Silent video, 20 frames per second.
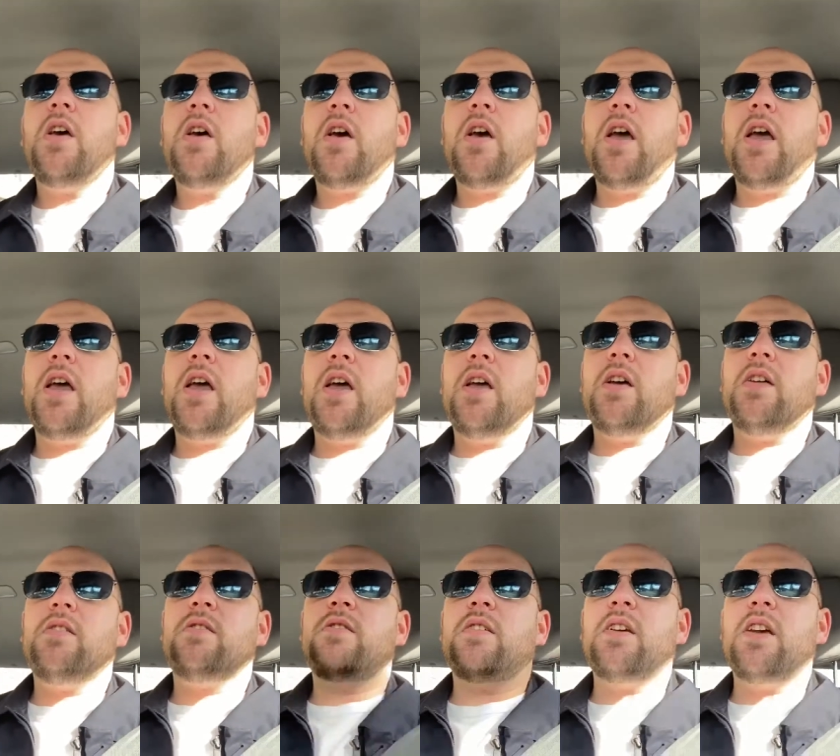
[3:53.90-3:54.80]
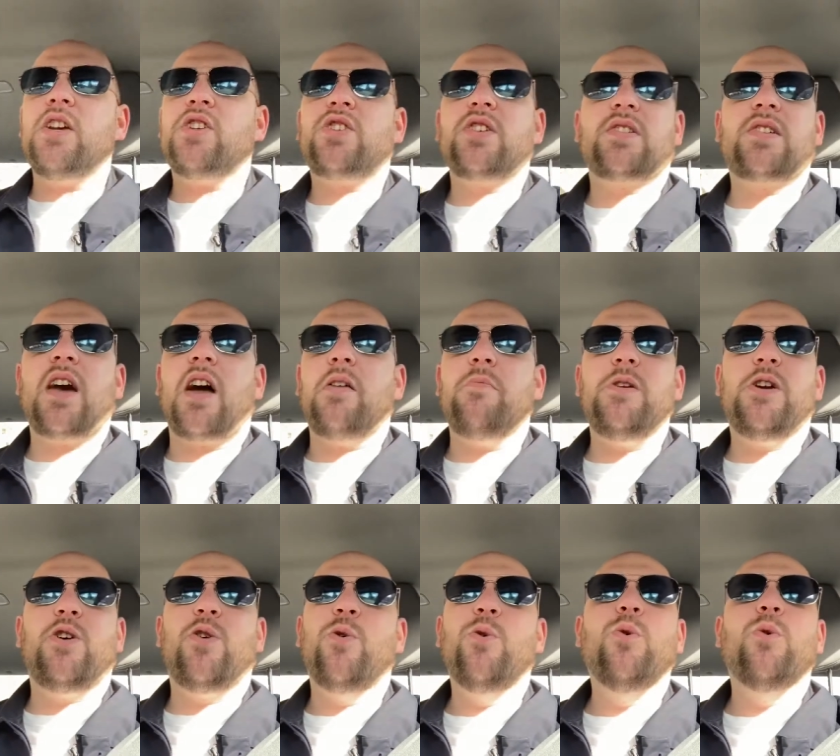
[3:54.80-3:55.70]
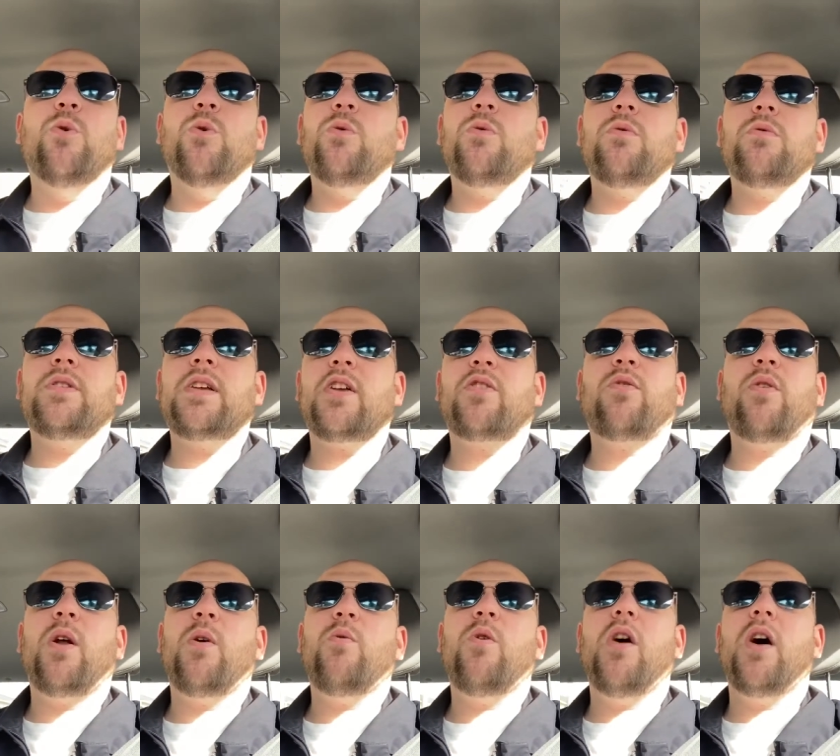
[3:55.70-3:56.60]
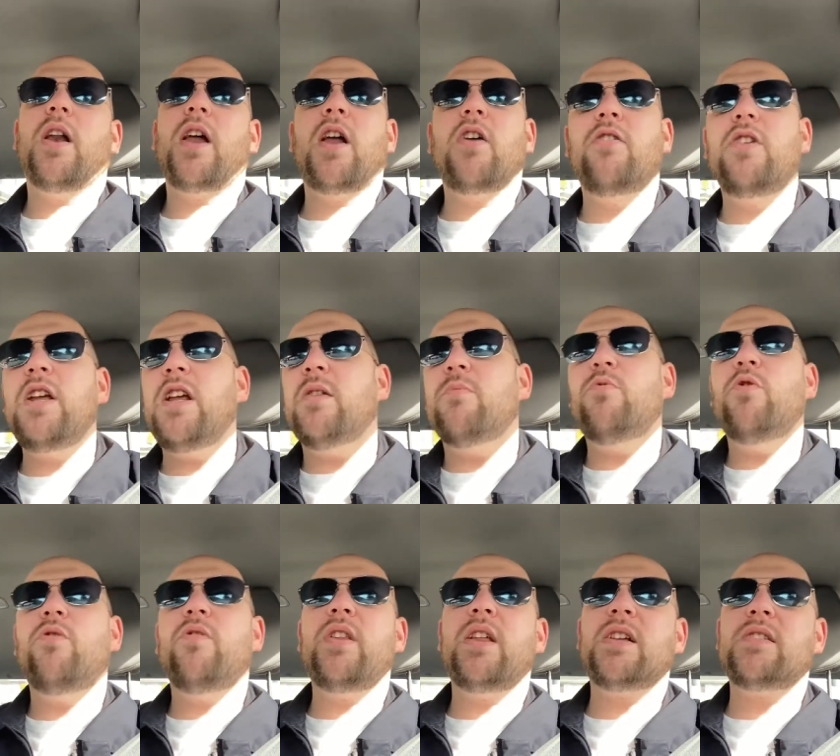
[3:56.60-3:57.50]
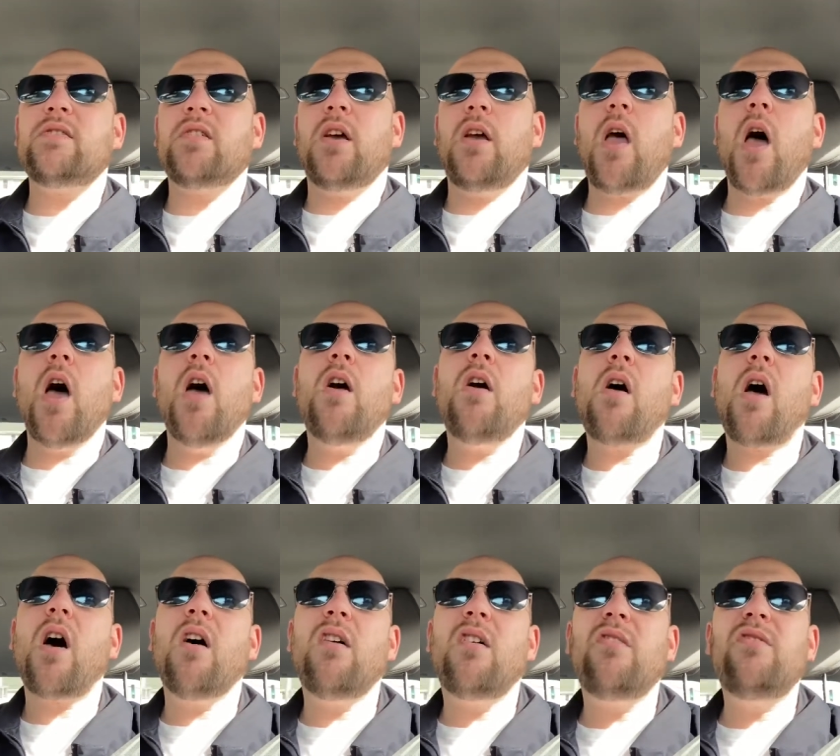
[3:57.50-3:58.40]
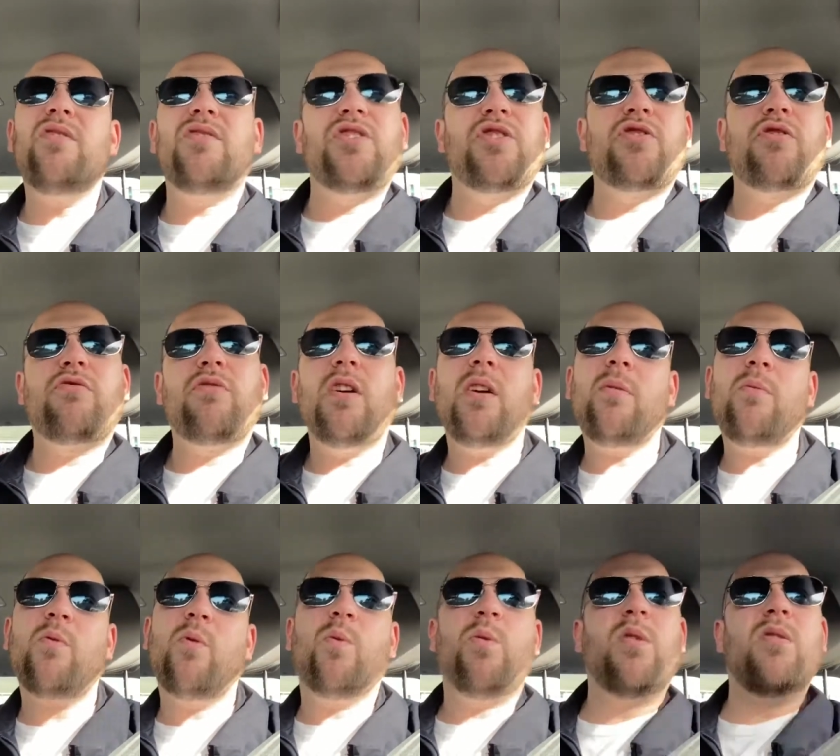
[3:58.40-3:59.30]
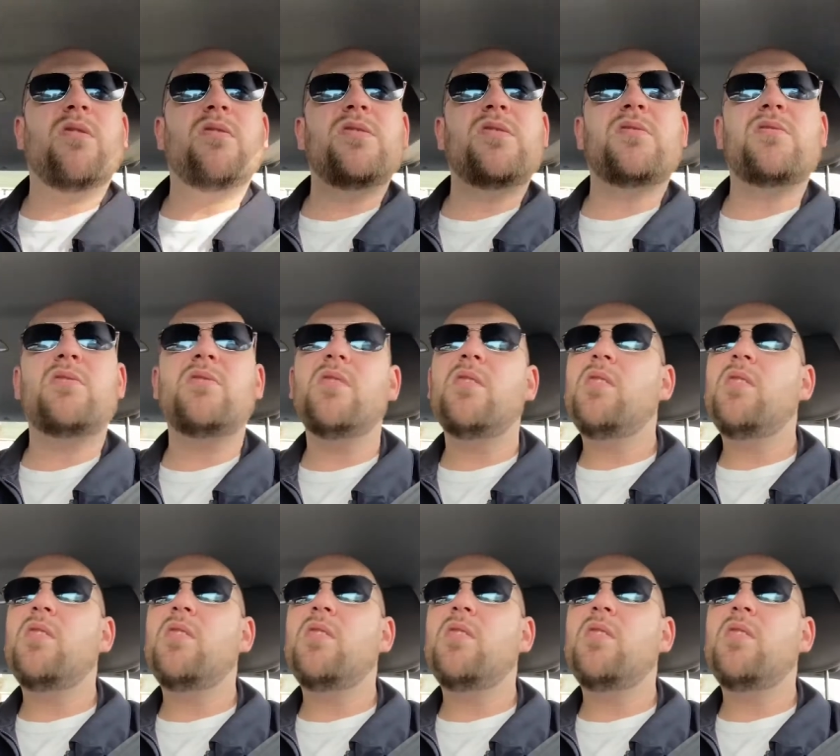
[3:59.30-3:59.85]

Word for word: And it's just got to be cool. That's what I want. I don't need a movie that's like, oh, oh the script was,